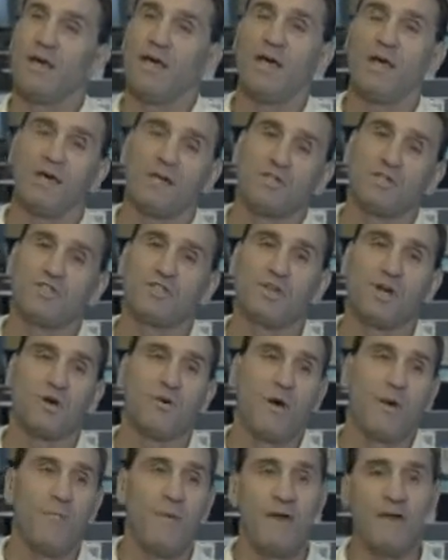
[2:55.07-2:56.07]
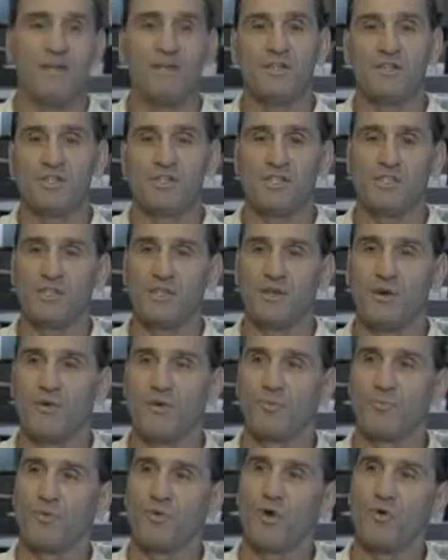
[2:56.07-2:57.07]
And so I made a decision to
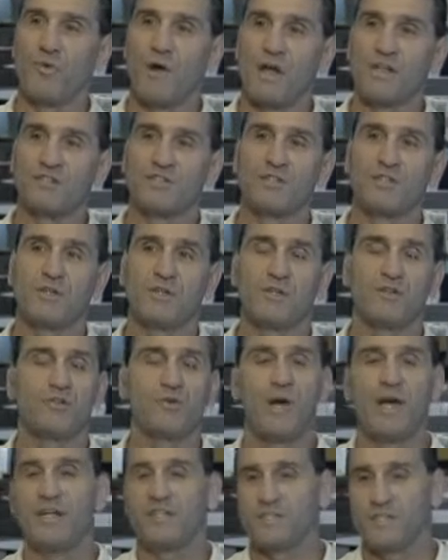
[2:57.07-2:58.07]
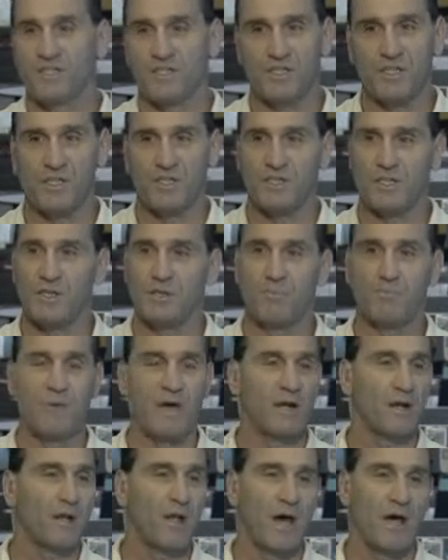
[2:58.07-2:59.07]
go into pro wrestling. Great decision,
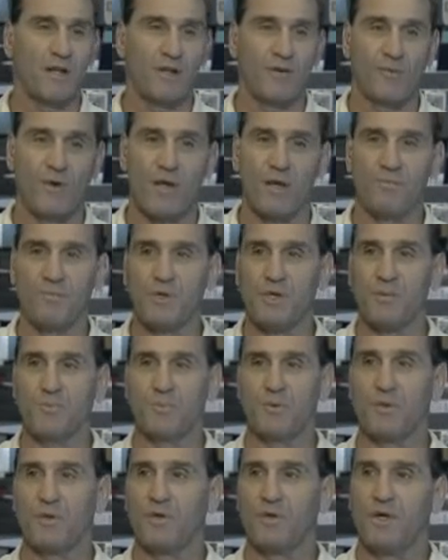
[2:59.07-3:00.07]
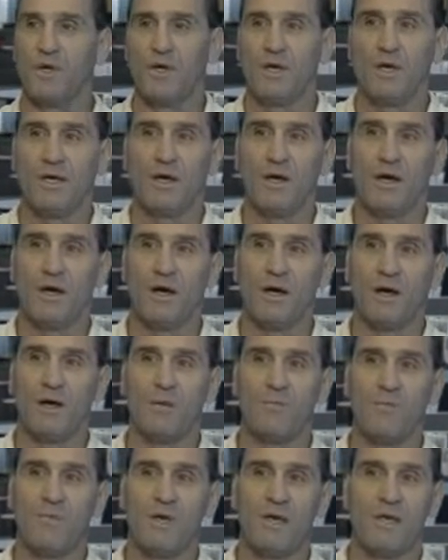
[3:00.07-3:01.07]
met a lot of great people,
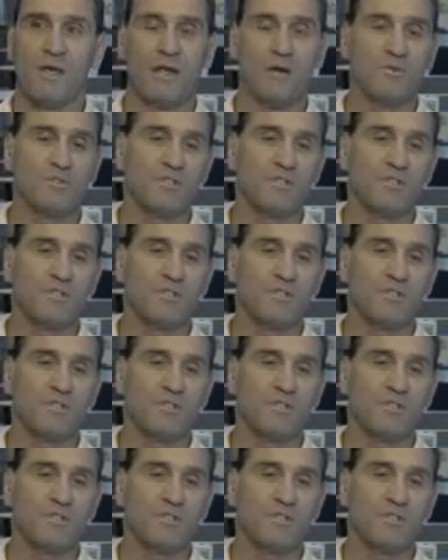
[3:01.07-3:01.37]
and I